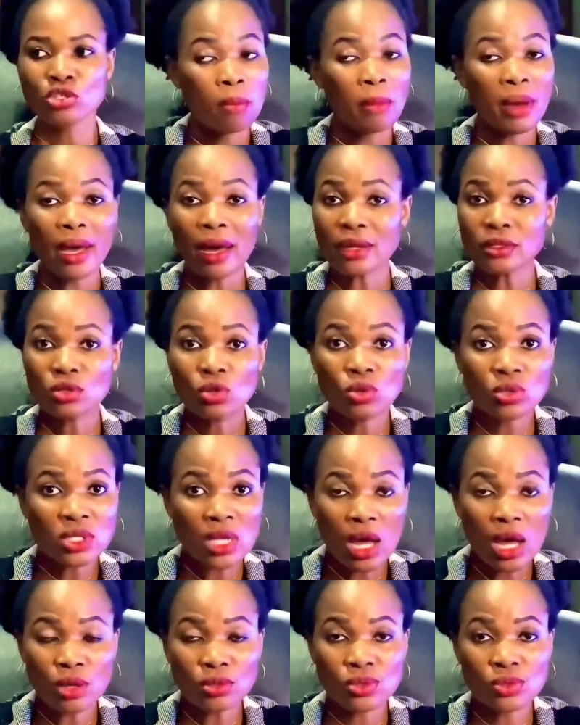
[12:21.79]
My heart
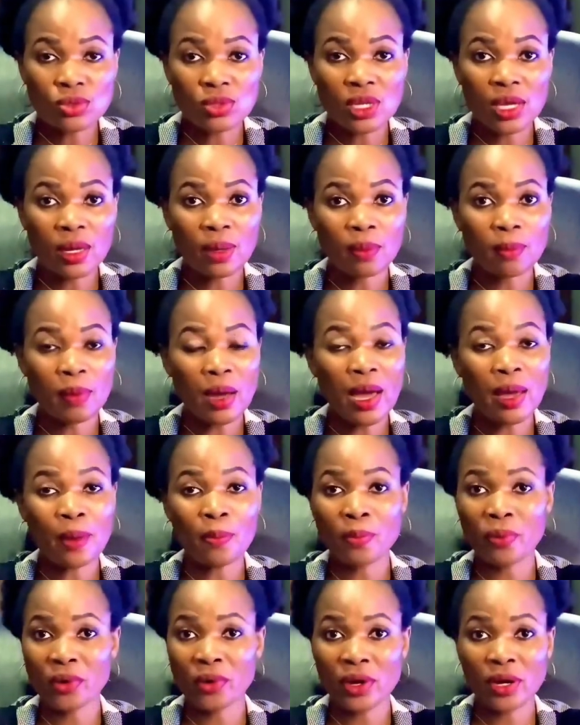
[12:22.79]
goes out to them. I
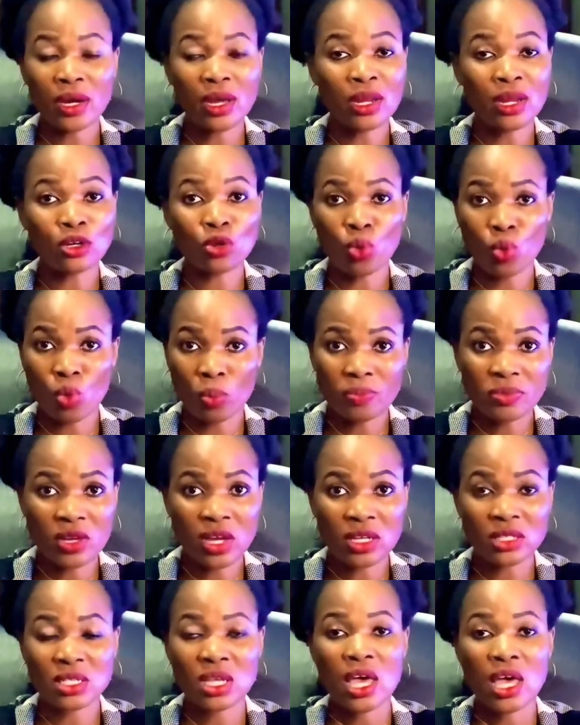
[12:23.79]
pray and hope
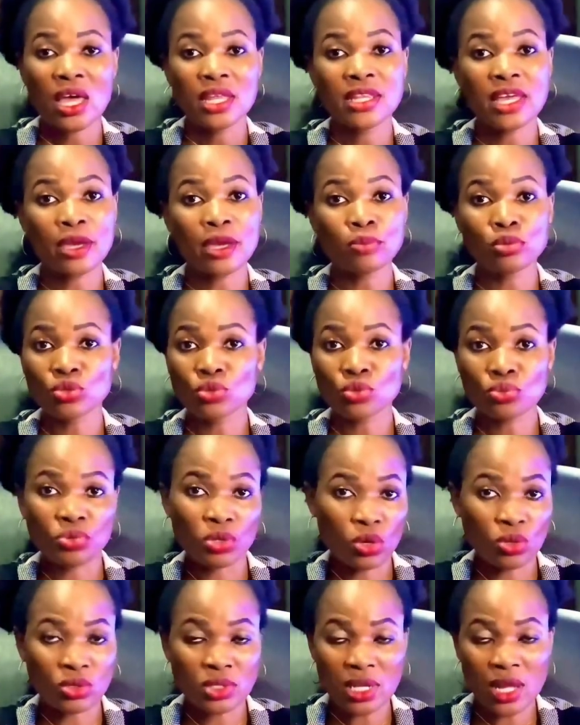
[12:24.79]
that they're able to
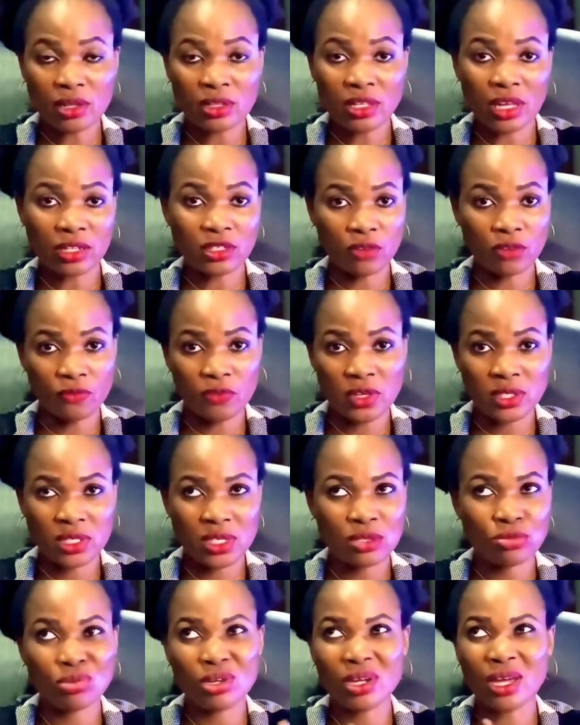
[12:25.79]
reconcile their
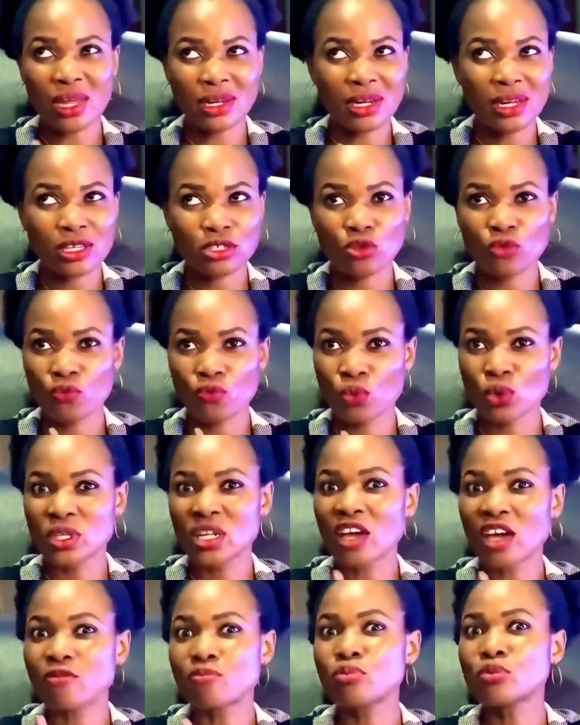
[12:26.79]
differences regardless of
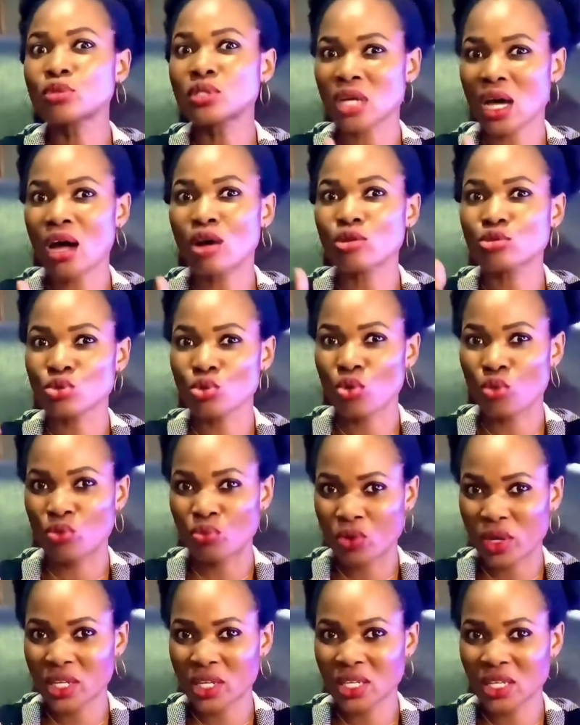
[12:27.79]
what they have put out
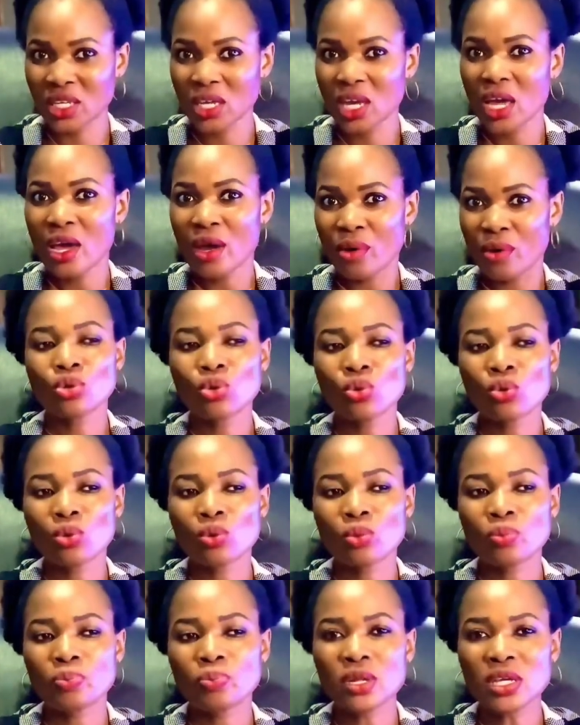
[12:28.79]
already. So
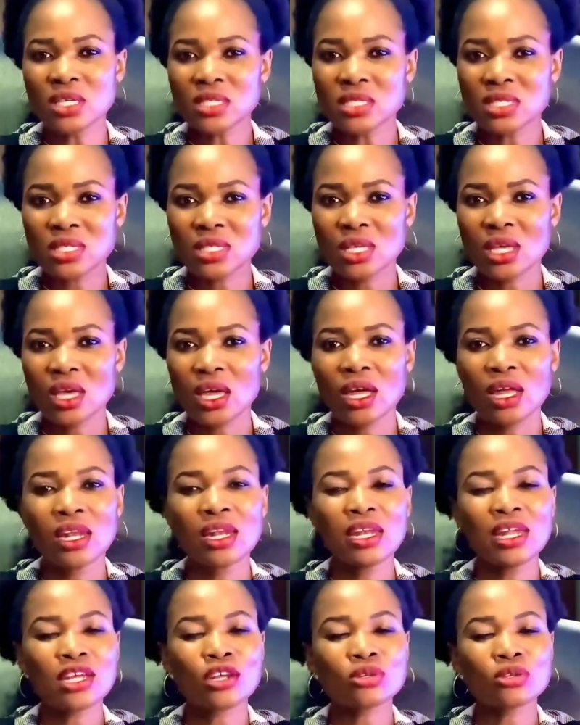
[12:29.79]
please
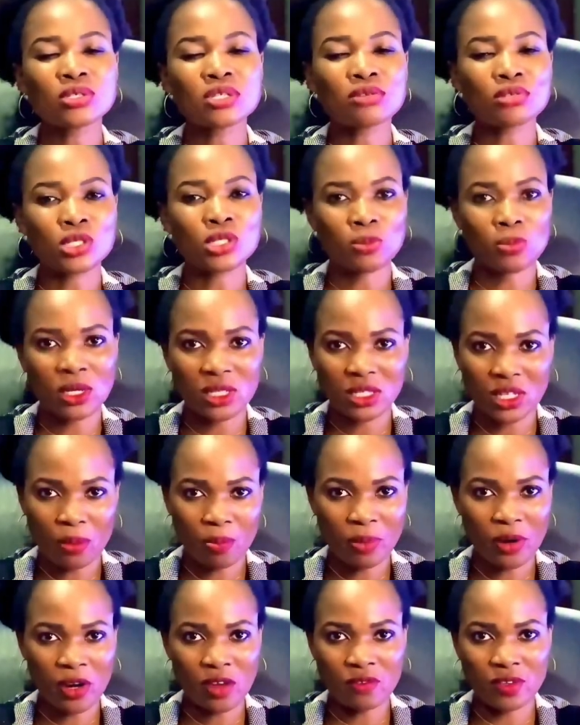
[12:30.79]
let us respect
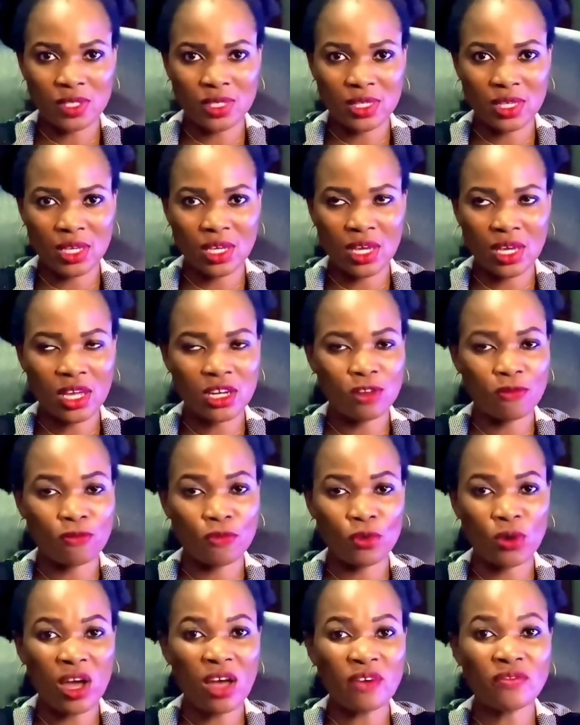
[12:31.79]
their privacy. And
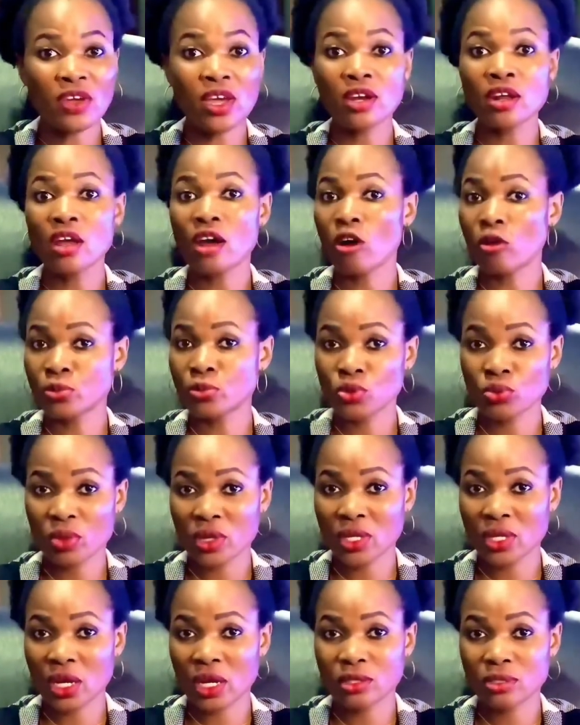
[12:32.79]
if you have any help to
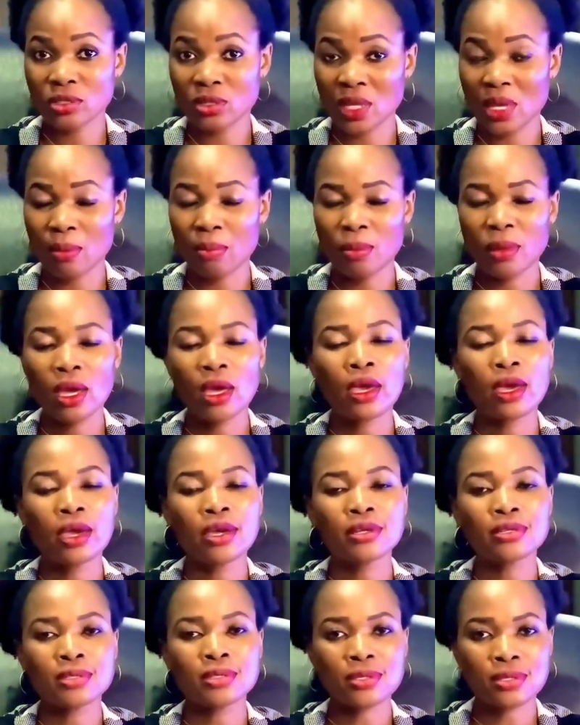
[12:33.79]
render to them,
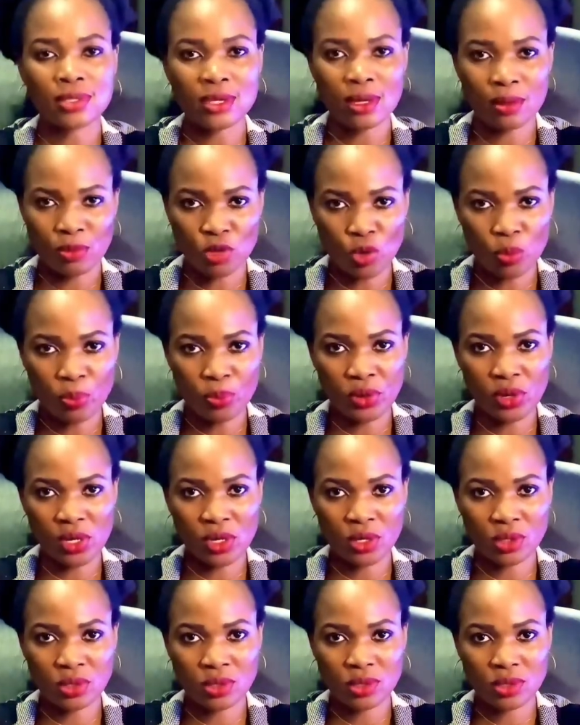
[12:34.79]
it is in your
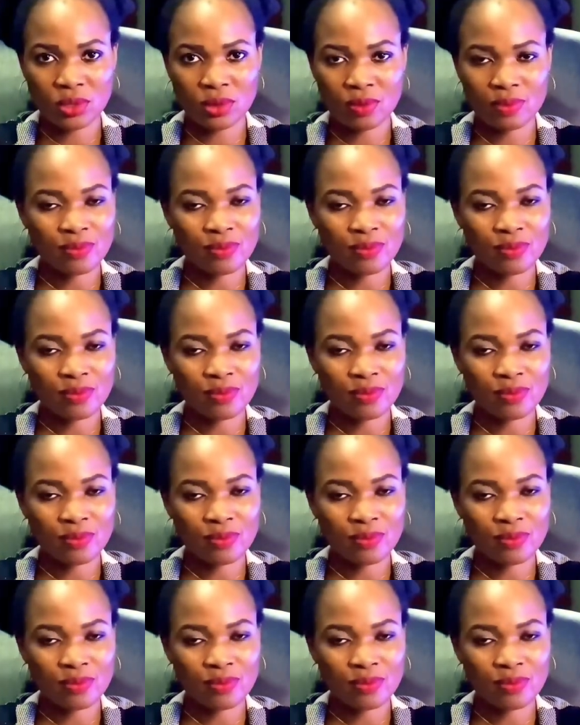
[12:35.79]
prayers.